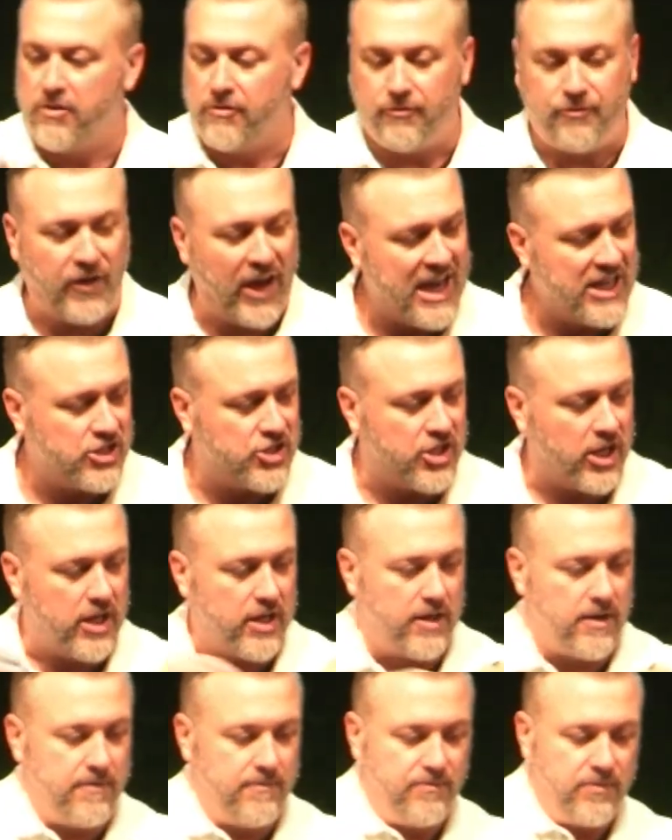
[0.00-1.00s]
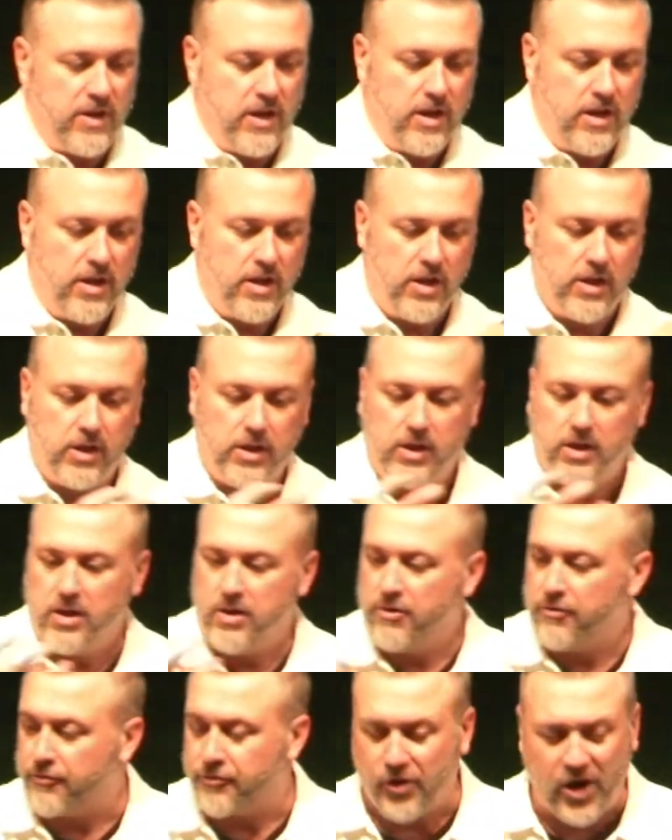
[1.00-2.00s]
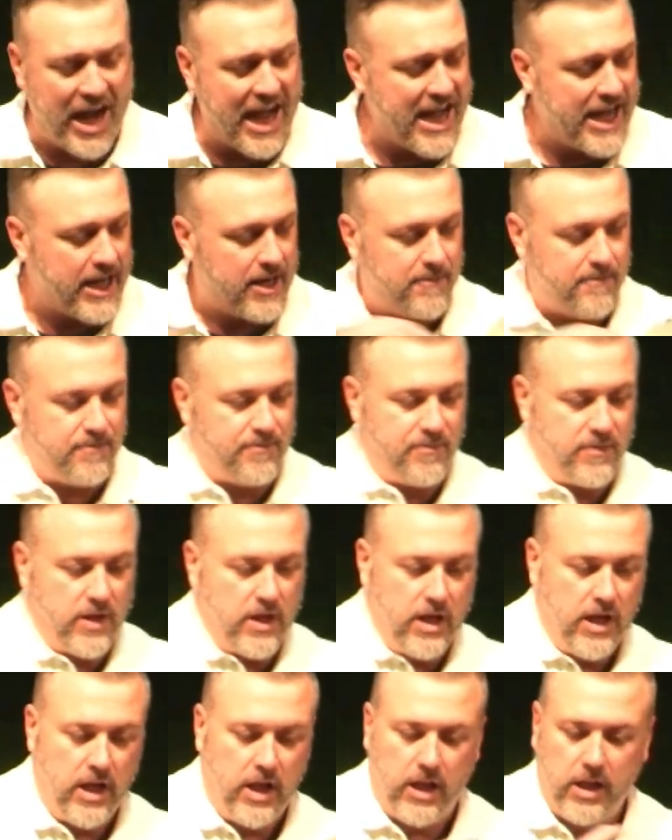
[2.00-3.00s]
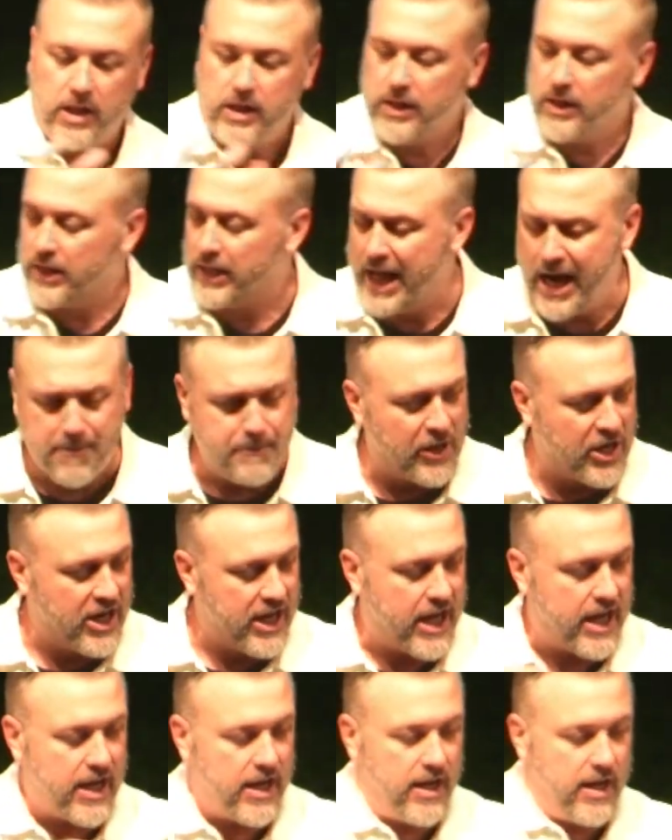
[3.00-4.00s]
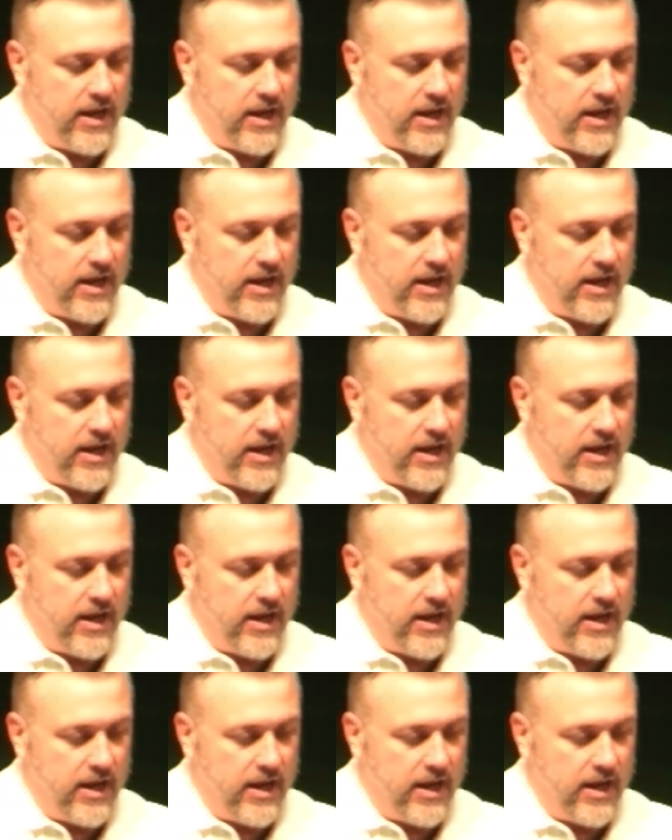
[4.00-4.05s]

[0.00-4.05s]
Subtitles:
vision, freedom, liberty.